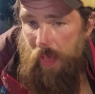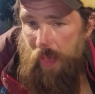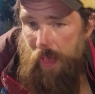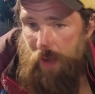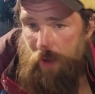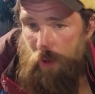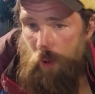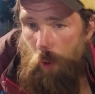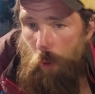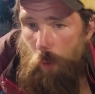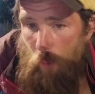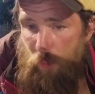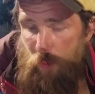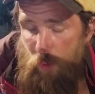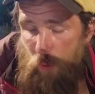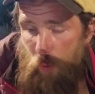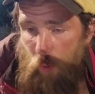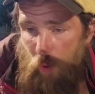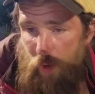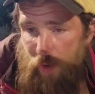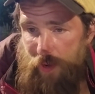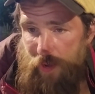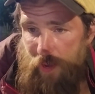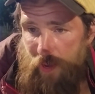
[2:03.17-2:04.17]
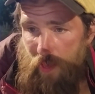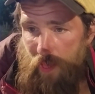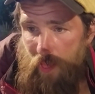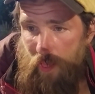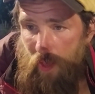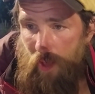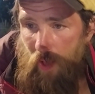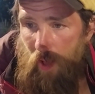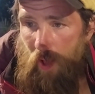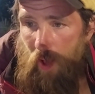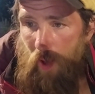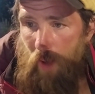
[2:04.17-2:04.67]
an opioid
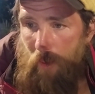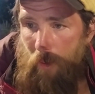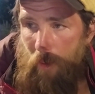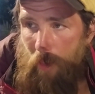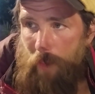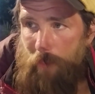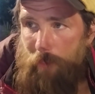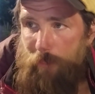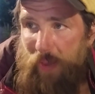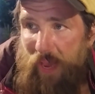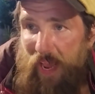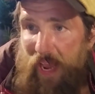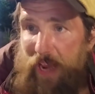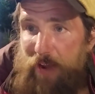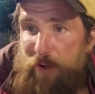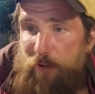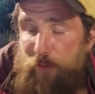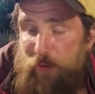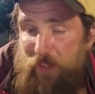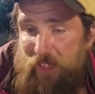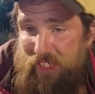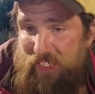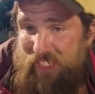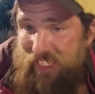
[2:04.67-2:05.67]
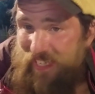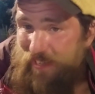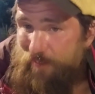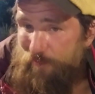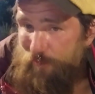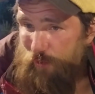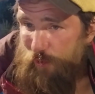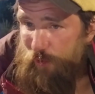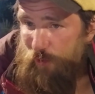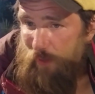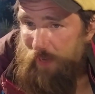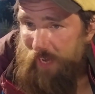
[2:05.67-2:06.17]
pain
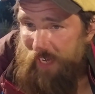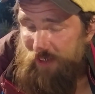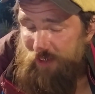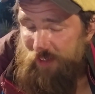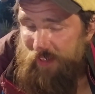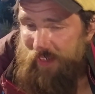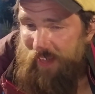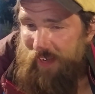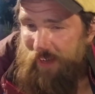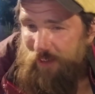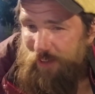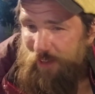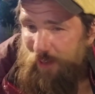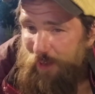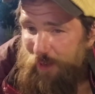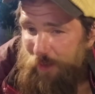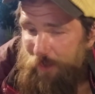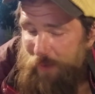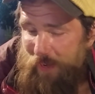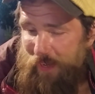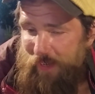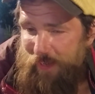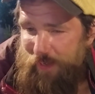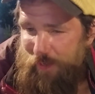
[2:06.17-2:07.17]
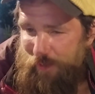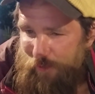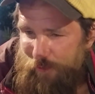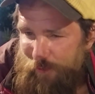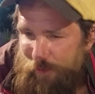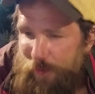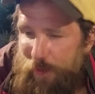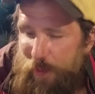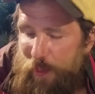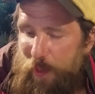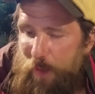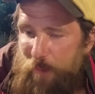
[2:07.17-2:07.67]
reliever. Actually, I call it a painkiller.
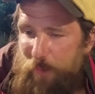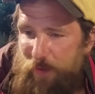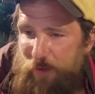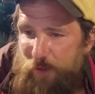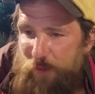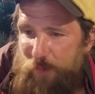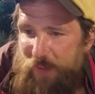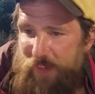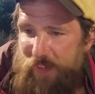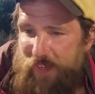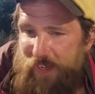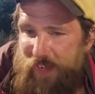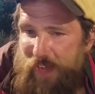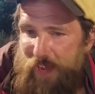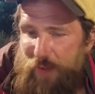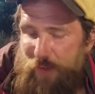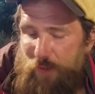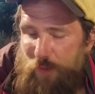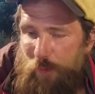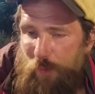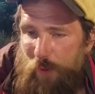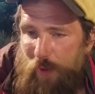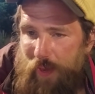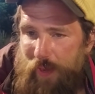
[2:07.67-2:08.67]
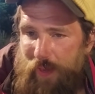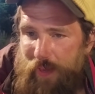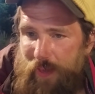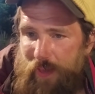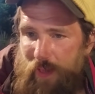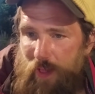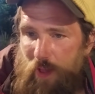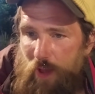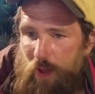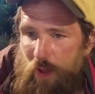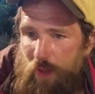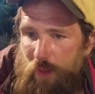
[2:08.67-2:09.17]
It just means it takes away
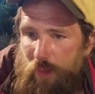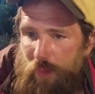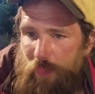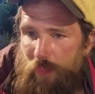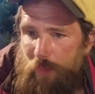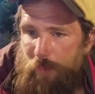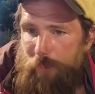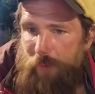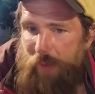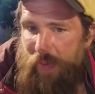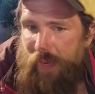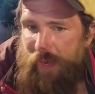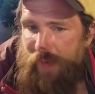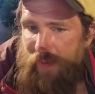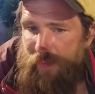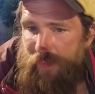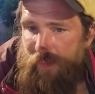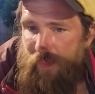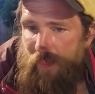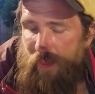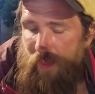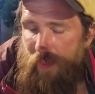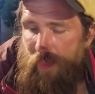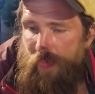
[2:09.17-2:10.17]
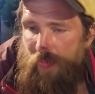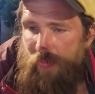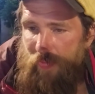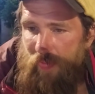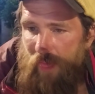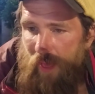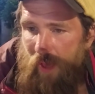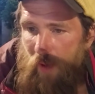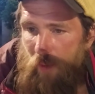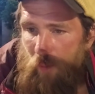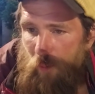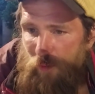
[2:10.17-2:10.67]
the pain
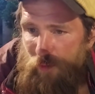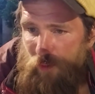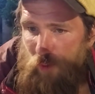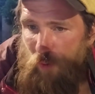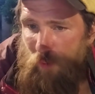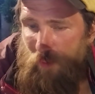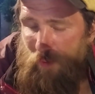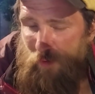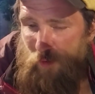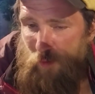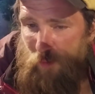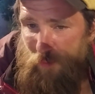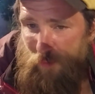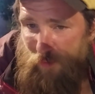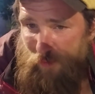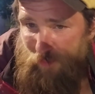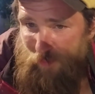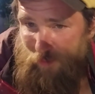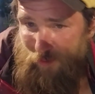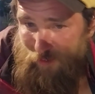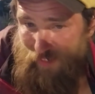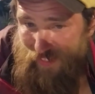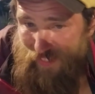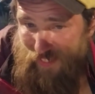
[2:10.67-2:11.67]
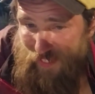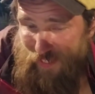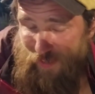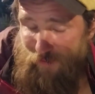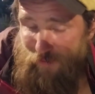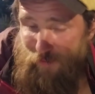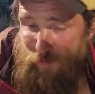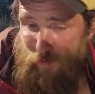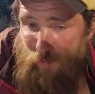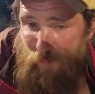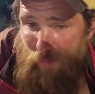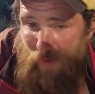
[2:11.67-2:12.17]
that would normally just be
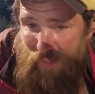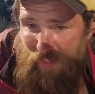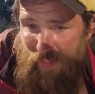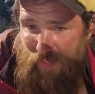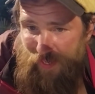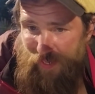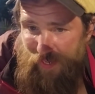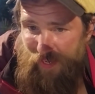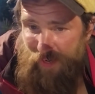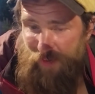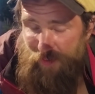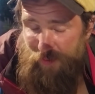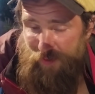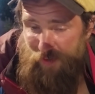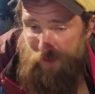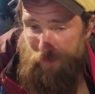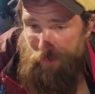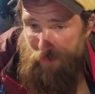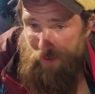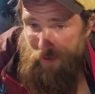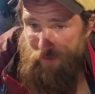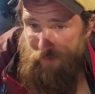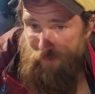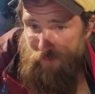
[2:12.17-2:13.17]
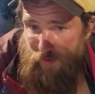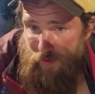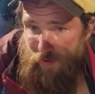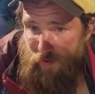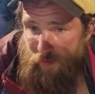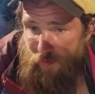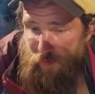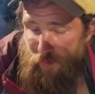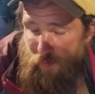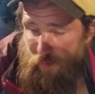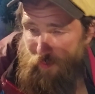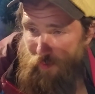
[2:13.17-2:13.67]
relieved by like acetaminophen,
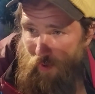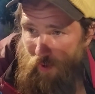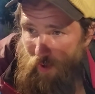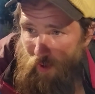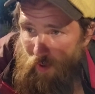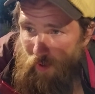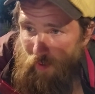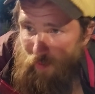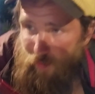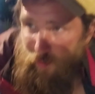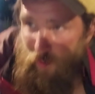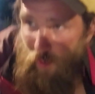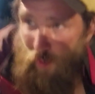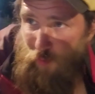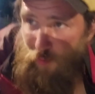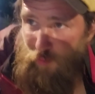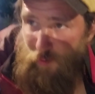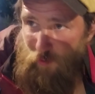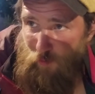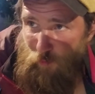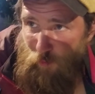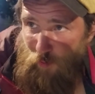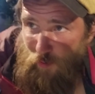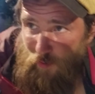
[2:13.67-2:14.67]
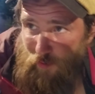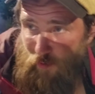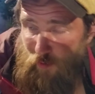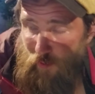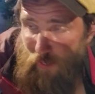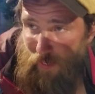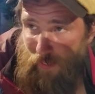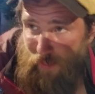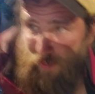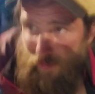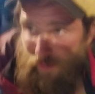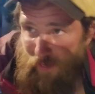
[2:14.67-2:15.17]
non-steroidal
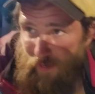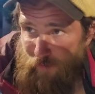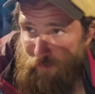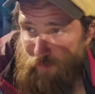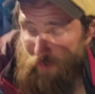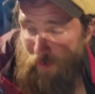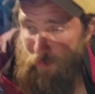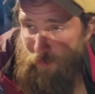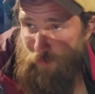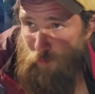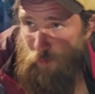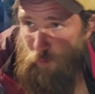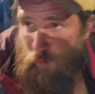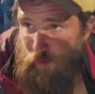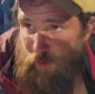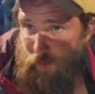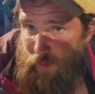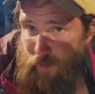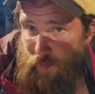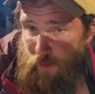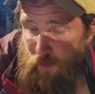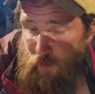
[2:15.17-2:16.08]
anti-inflammatory